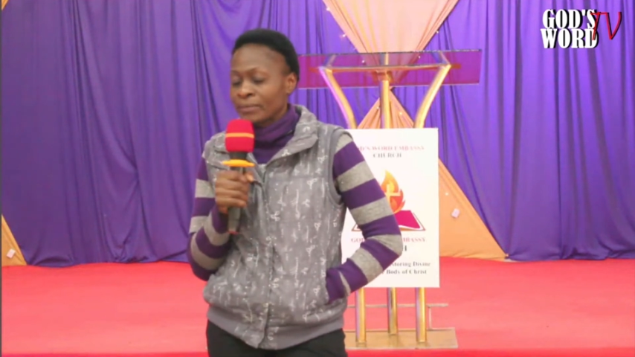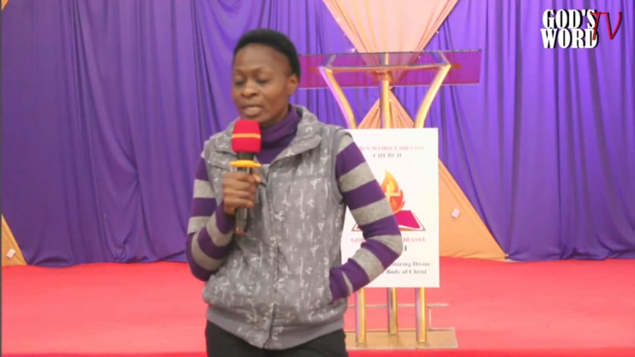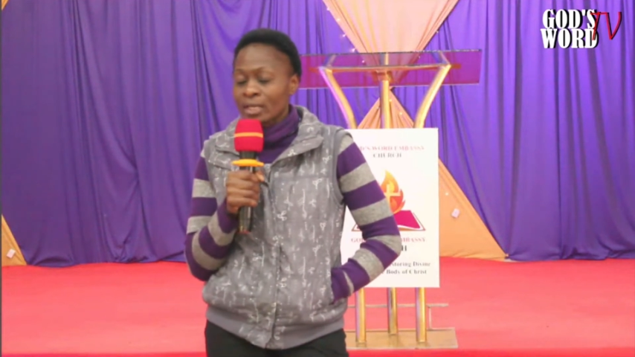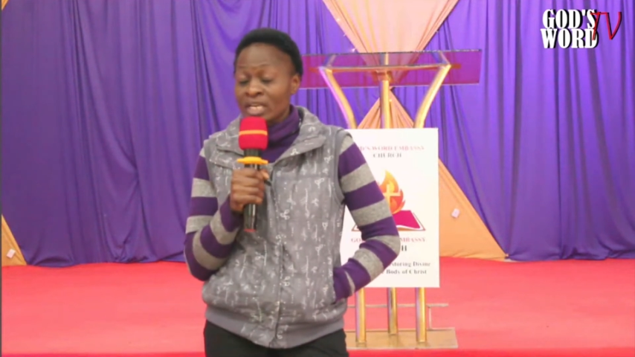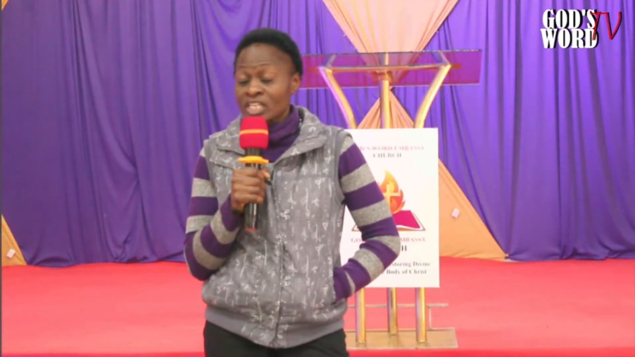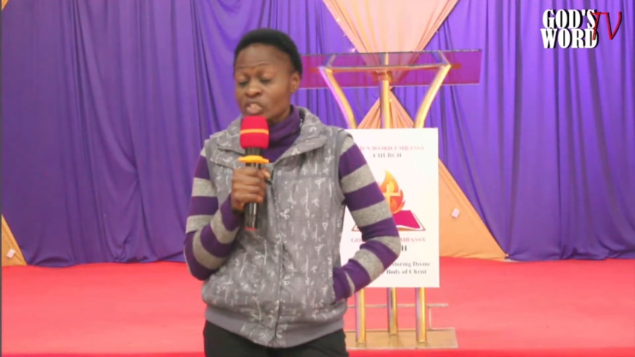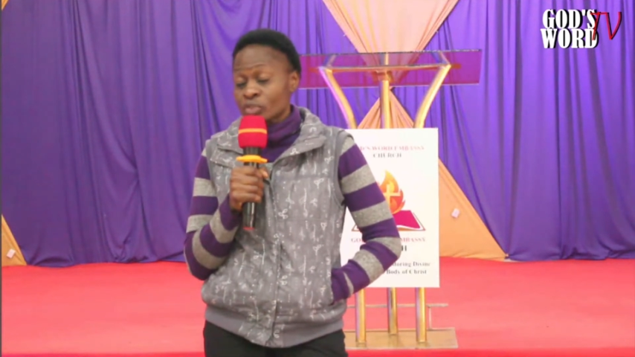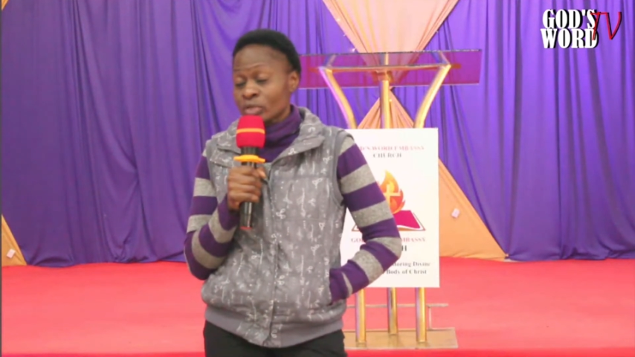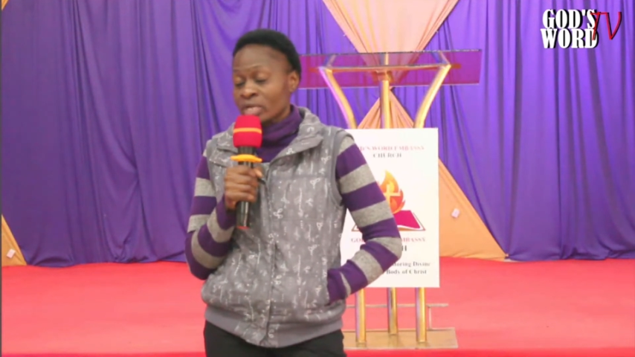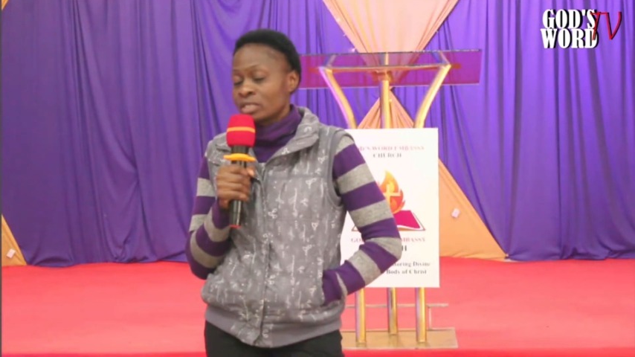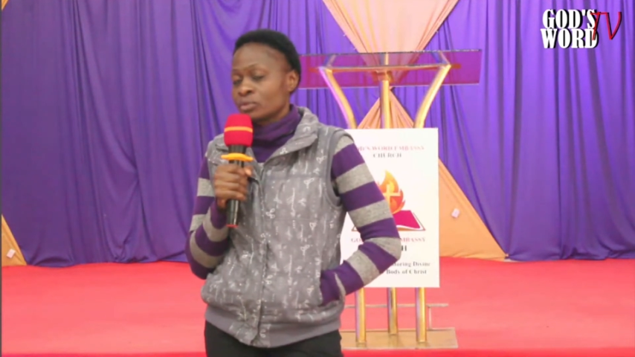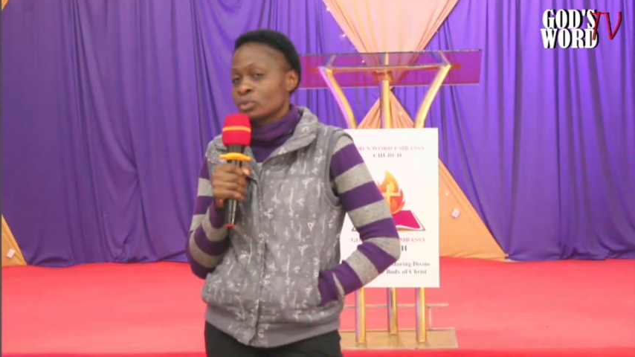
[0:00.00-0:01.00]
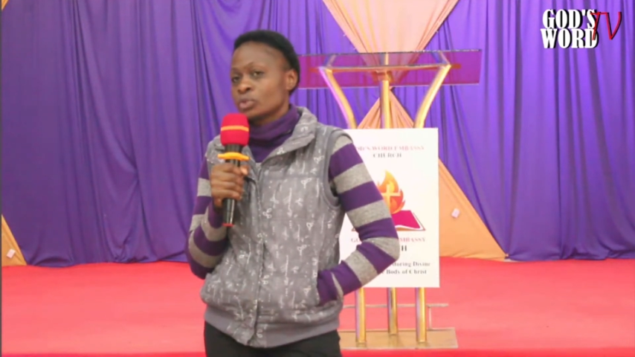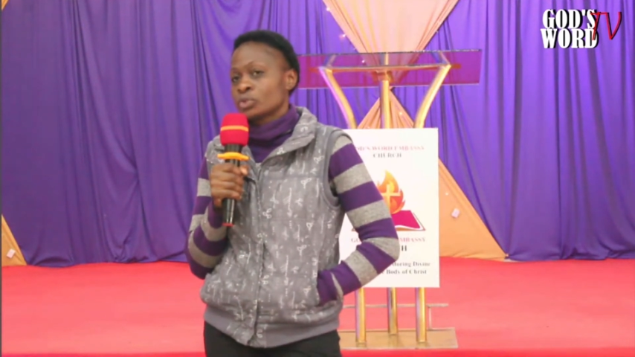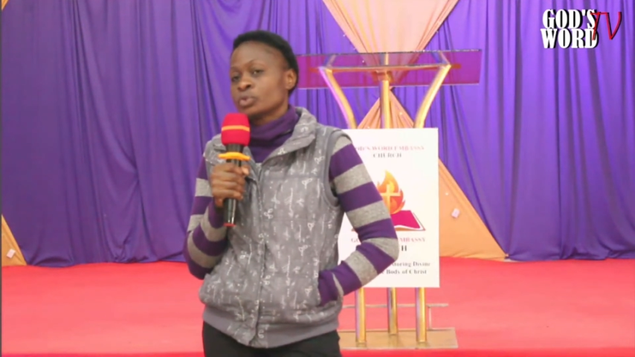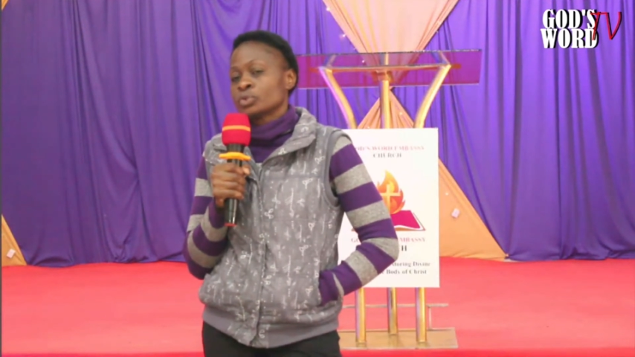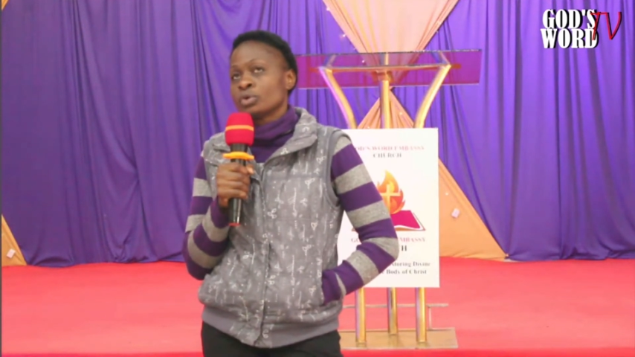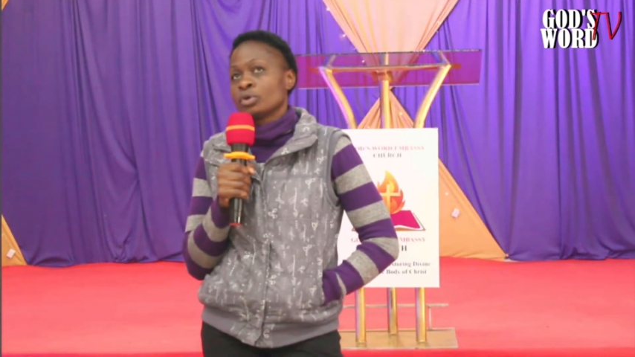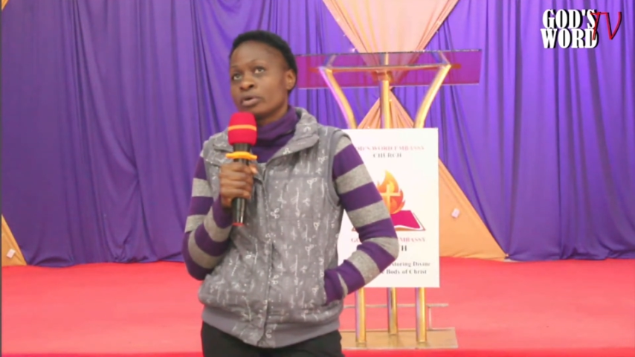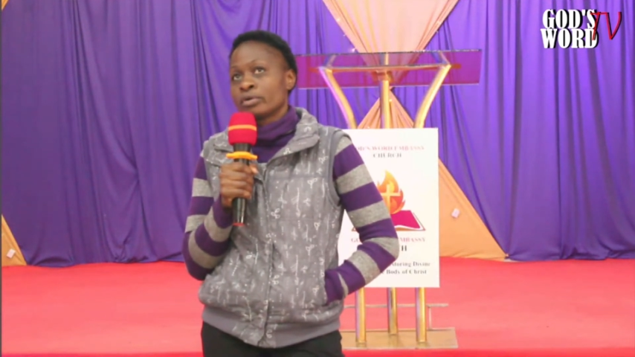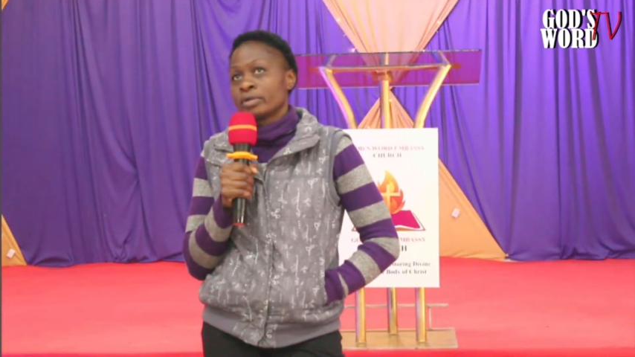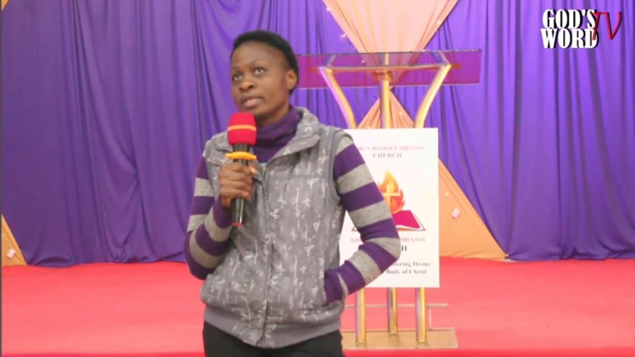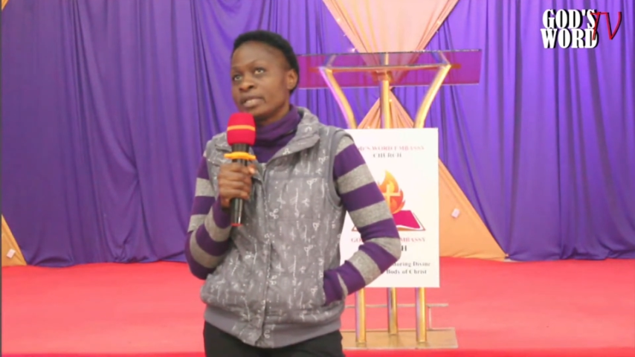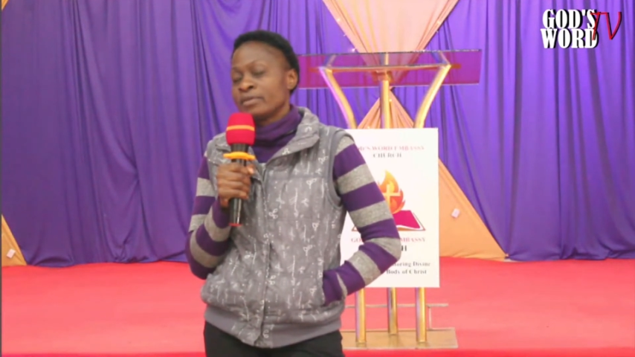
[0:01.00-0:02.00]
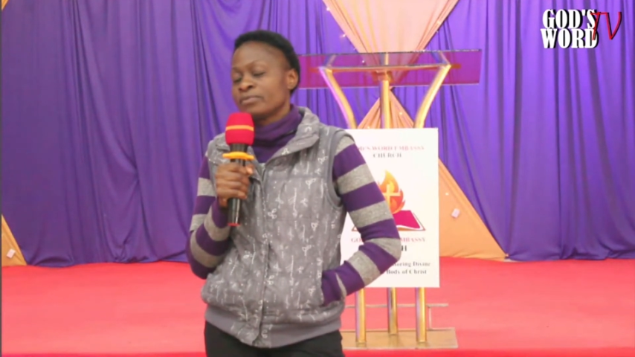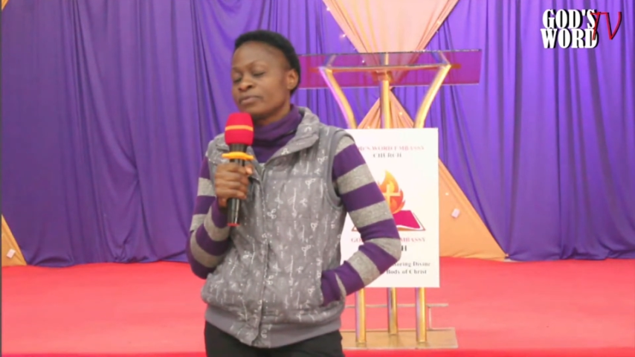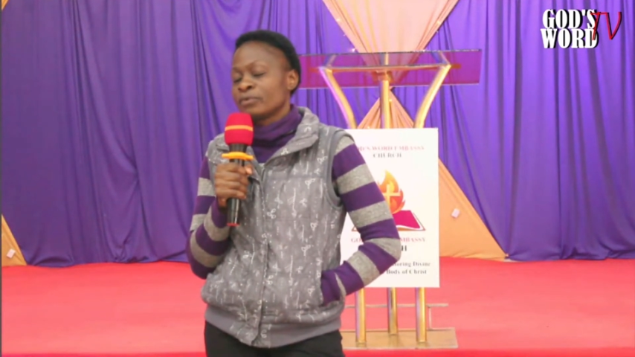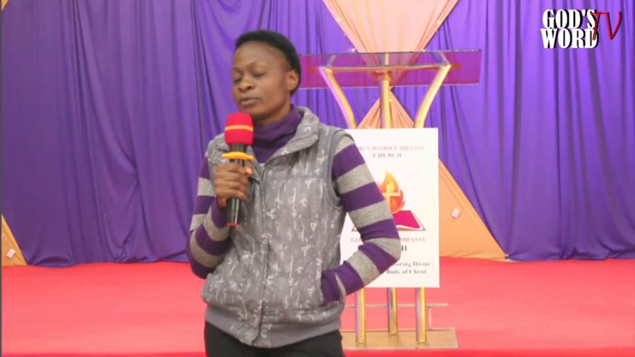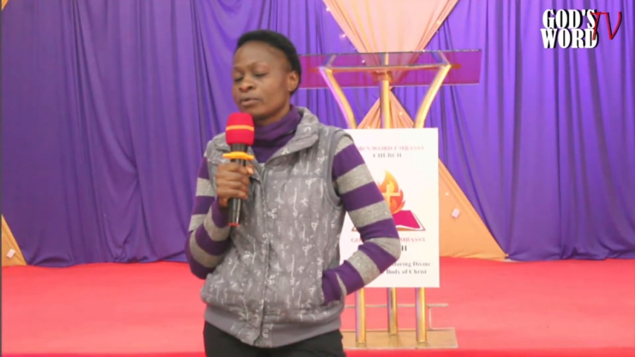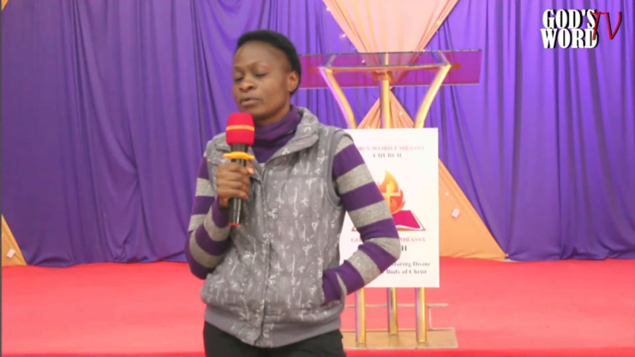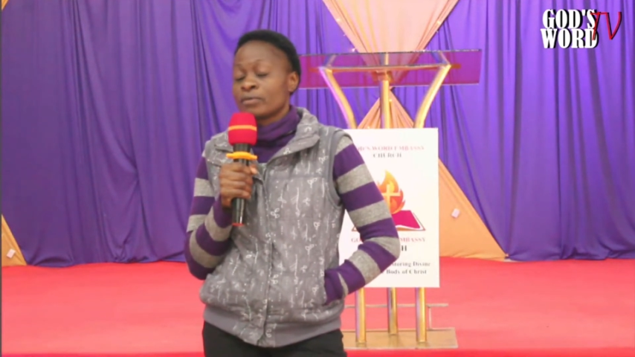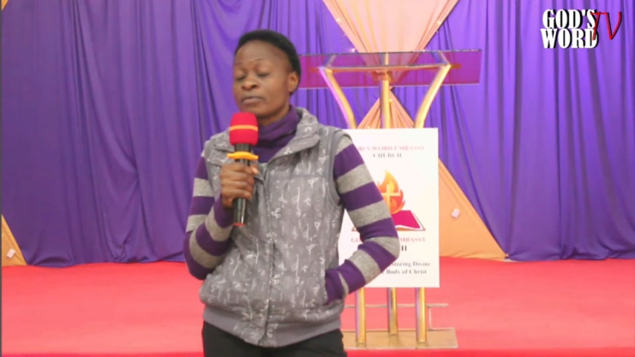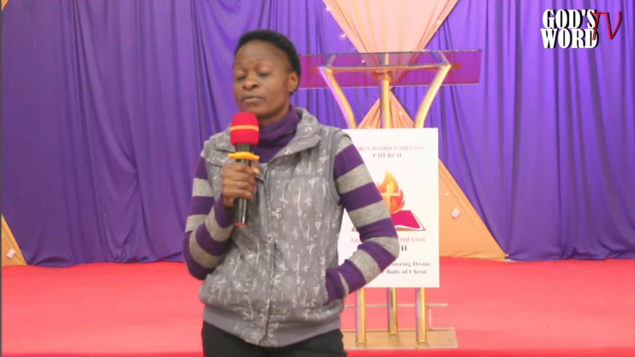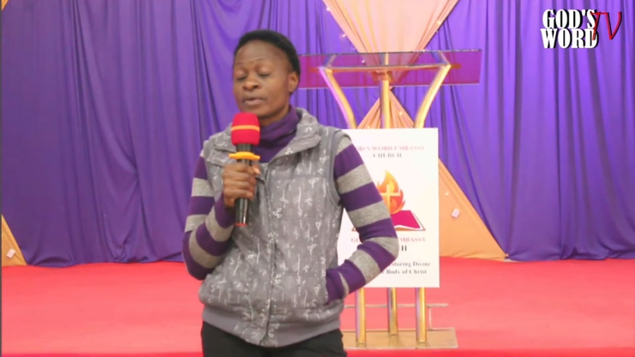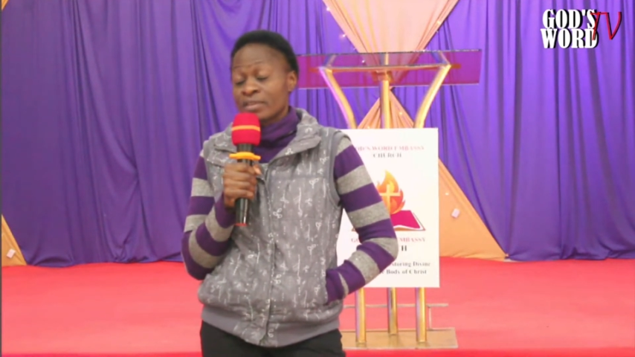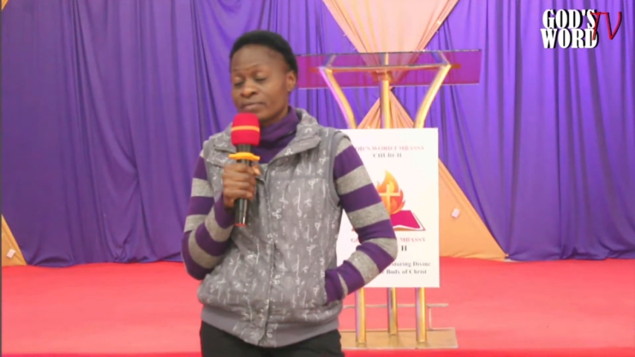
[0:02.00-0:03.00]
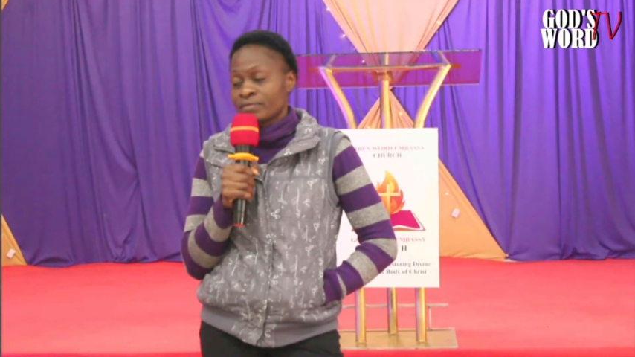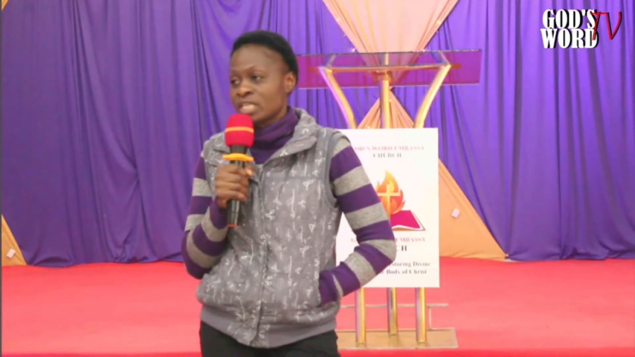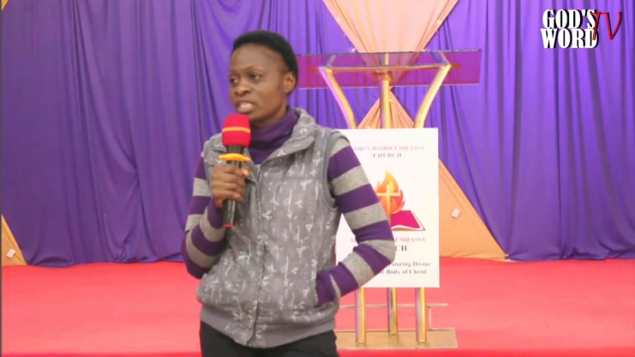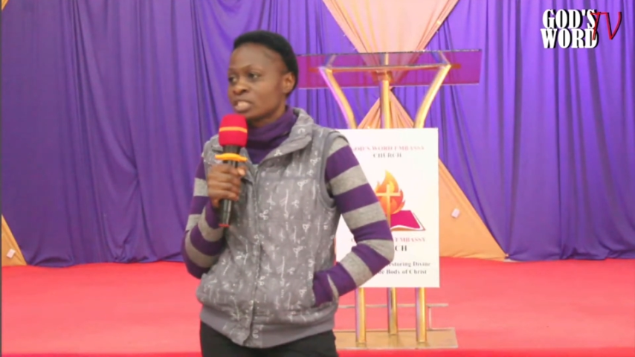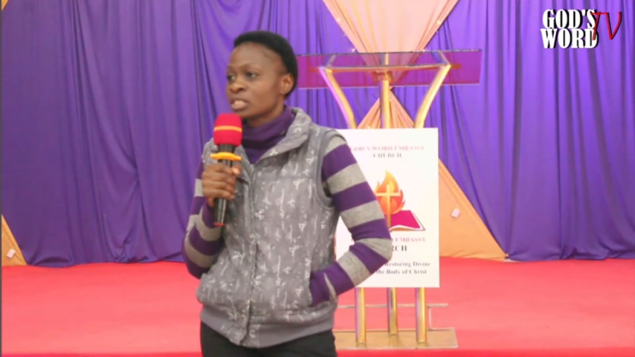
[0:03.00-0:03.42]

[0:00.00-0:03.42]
restaurant was to go on leave for 5 days.